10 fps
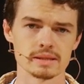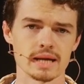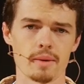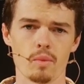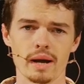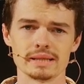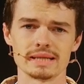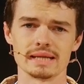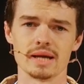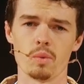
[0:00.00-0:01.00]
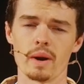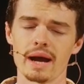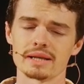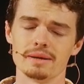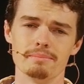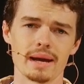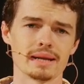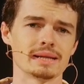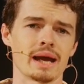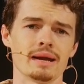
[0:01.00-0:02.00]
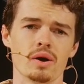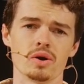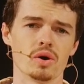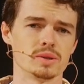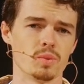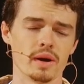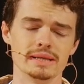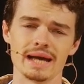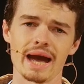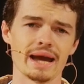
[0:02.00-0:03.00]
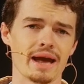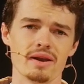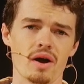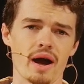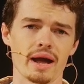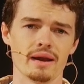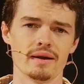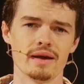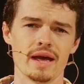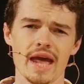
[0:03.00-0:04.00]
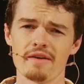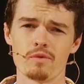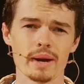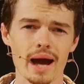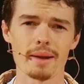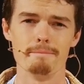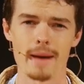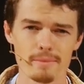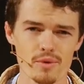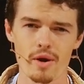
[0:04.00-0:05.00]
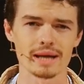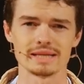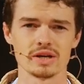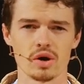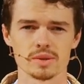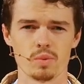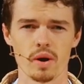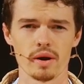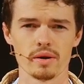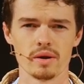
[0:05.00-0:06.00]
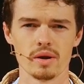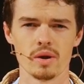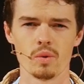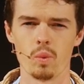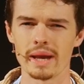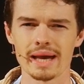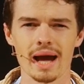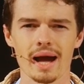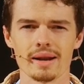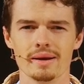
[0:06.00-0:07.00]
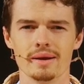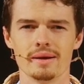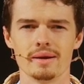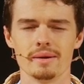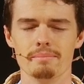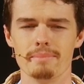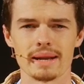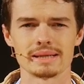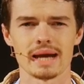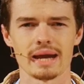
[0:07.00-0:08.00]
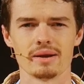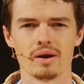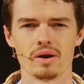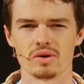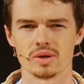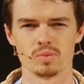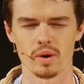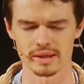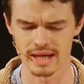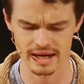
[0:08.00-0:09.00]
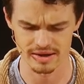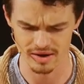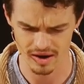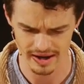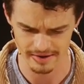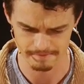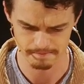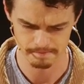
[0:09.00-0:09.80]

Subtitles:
Psalm 1 says that we are to meditate on God's word day and night. If we aren't memorizing God's word, we can't meditate on God's word day and night.